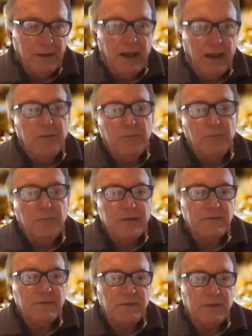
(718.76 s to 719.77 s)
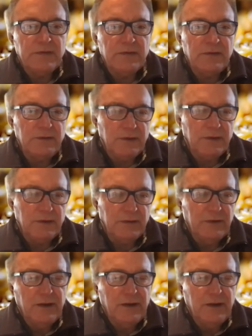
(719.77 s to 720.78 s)
in most of the cities
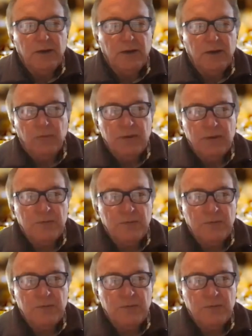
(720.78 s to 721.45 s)
which